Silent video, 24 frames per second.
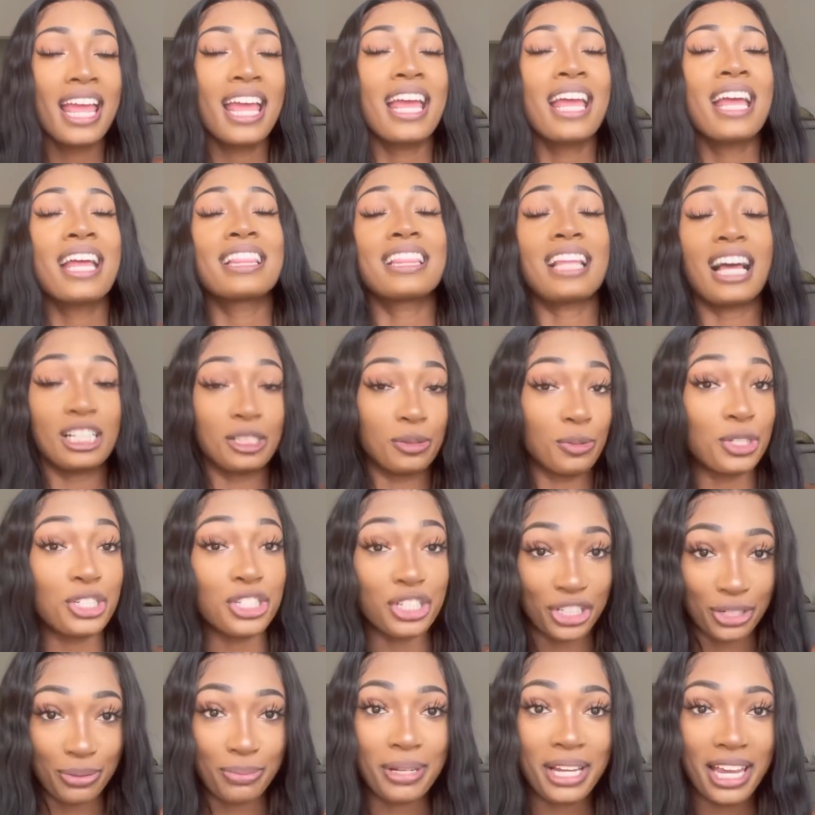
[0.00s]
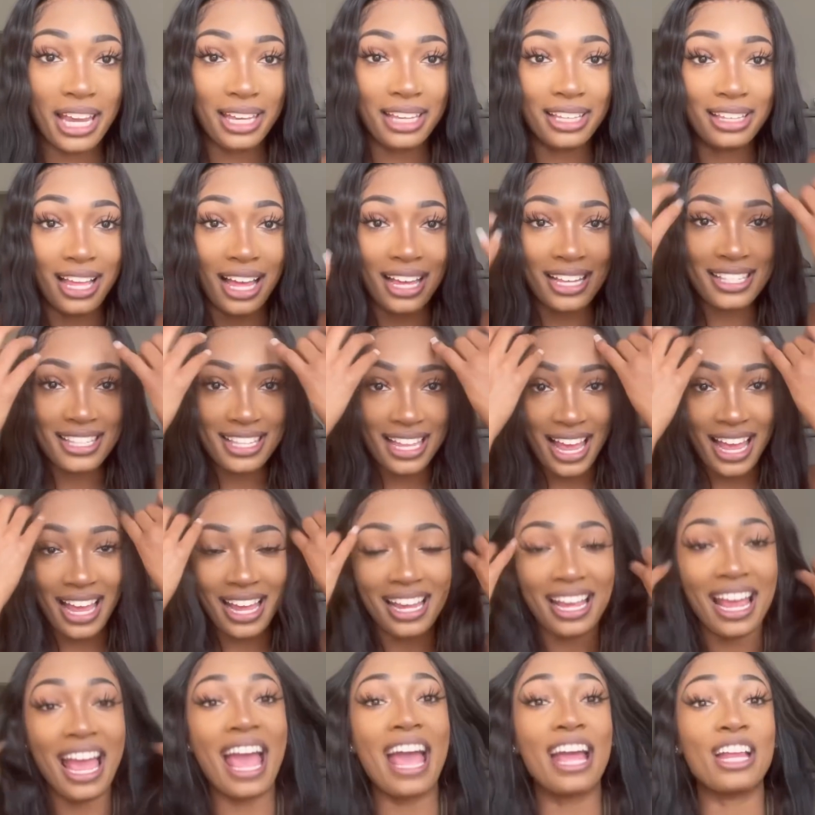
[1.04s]
That's what your bikini line is
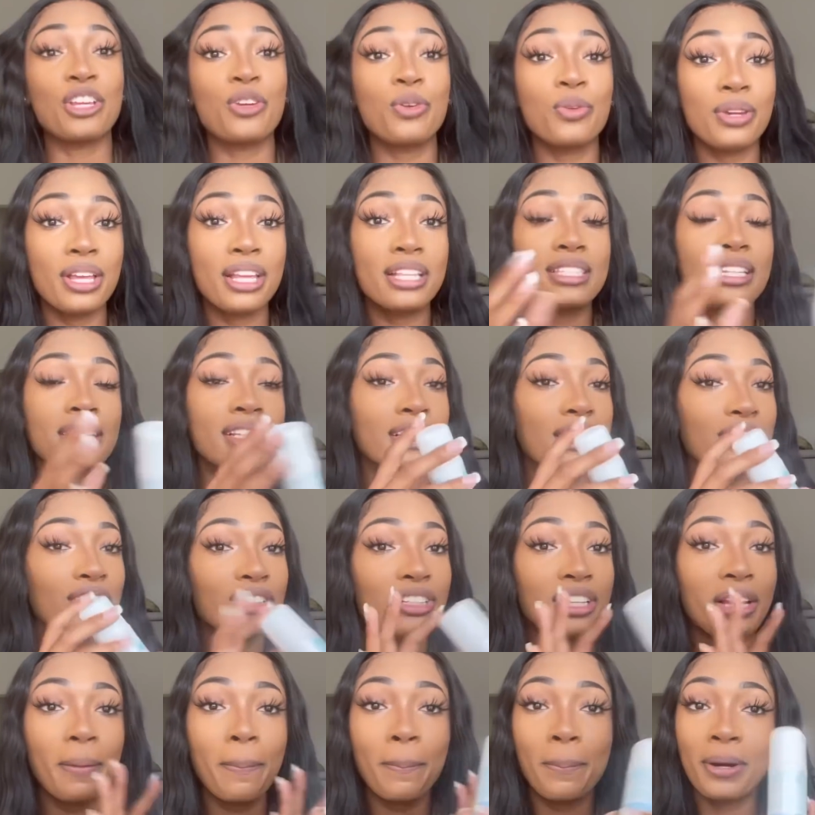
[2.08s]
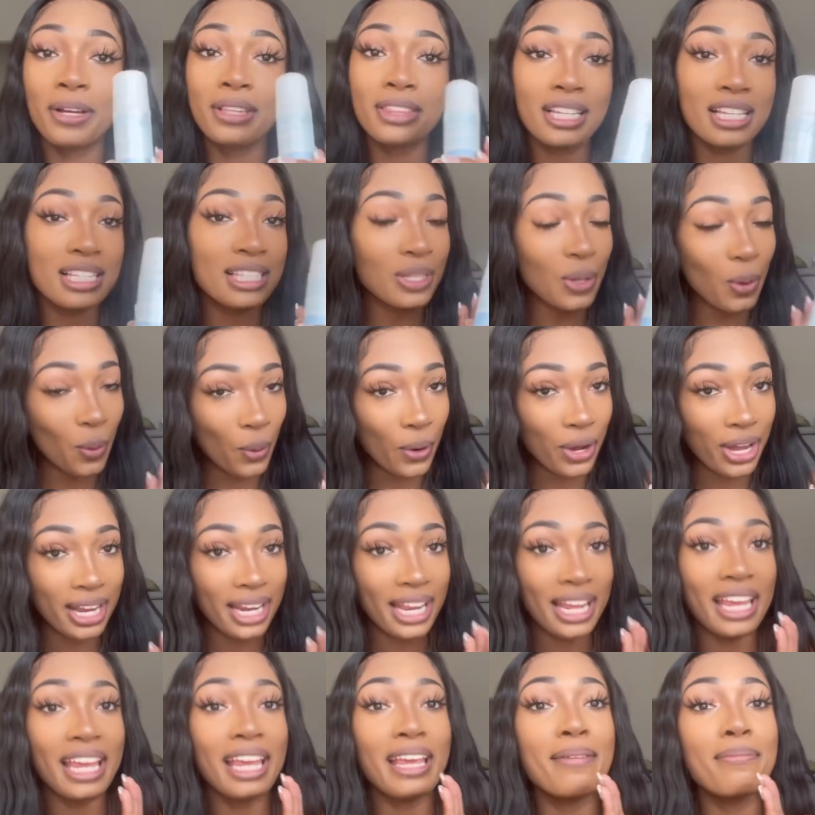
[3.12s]
saying. And you need to literally put this on
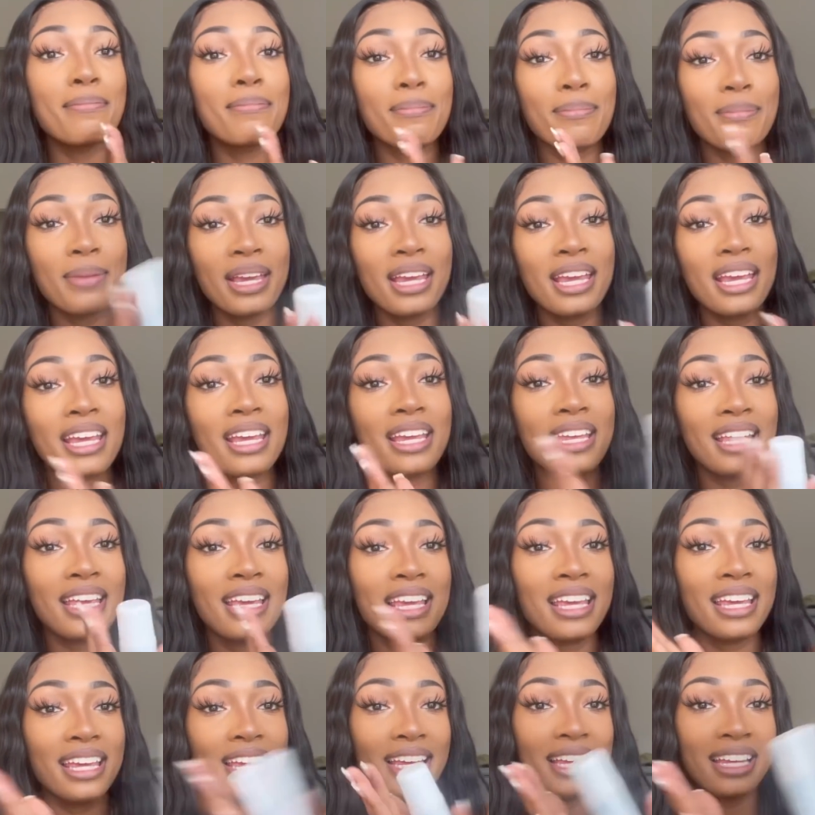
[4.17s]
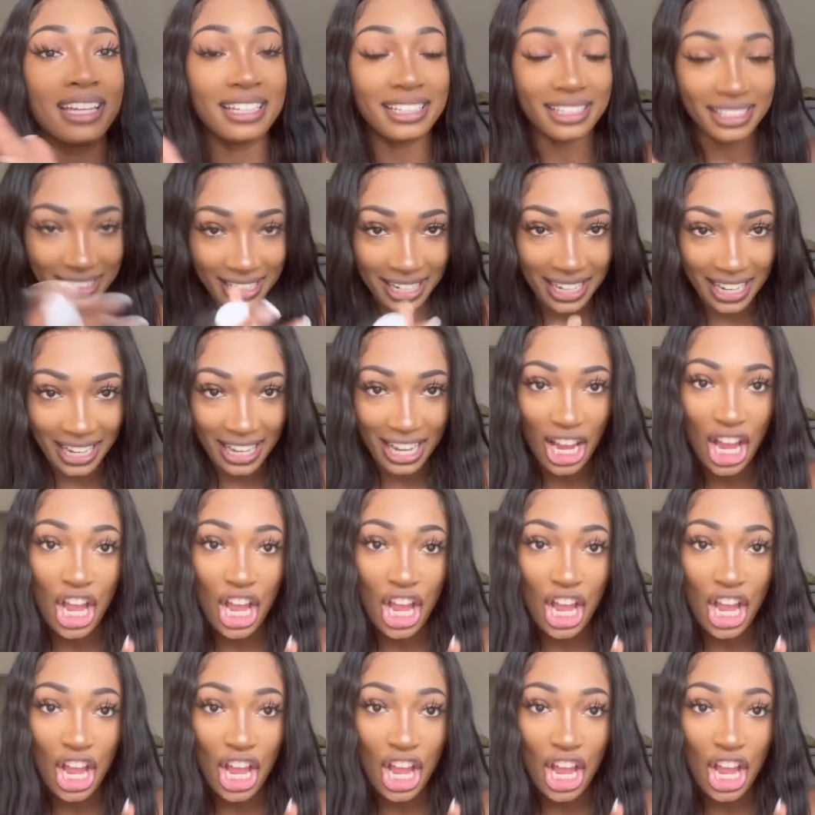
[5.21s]
immediately.